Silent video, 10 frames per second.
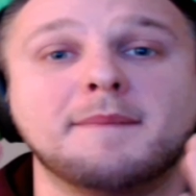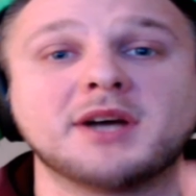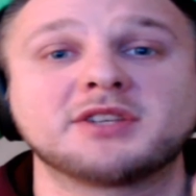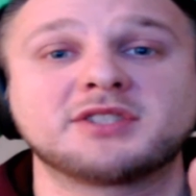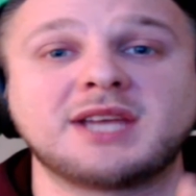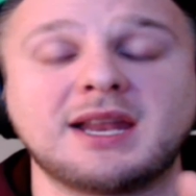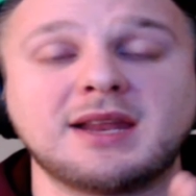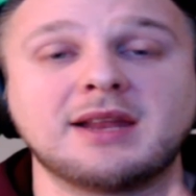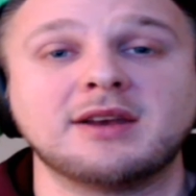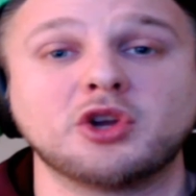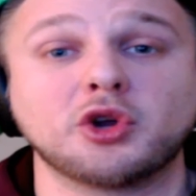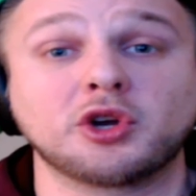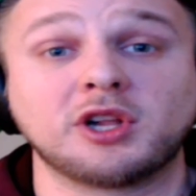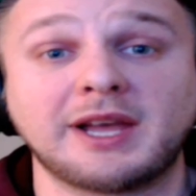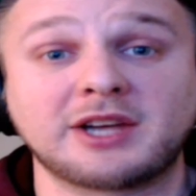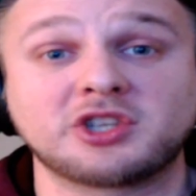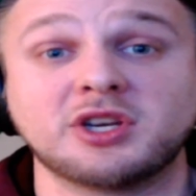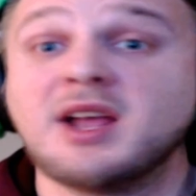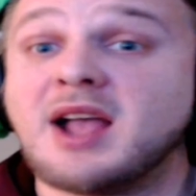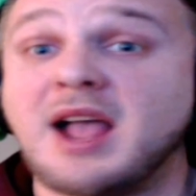must get in your
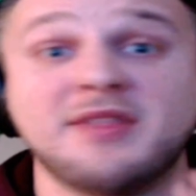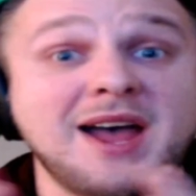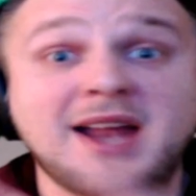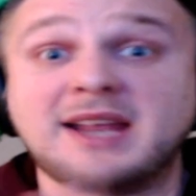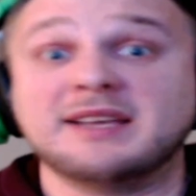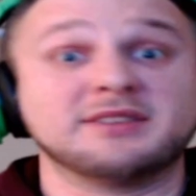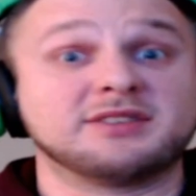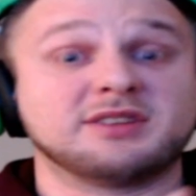collection, and that is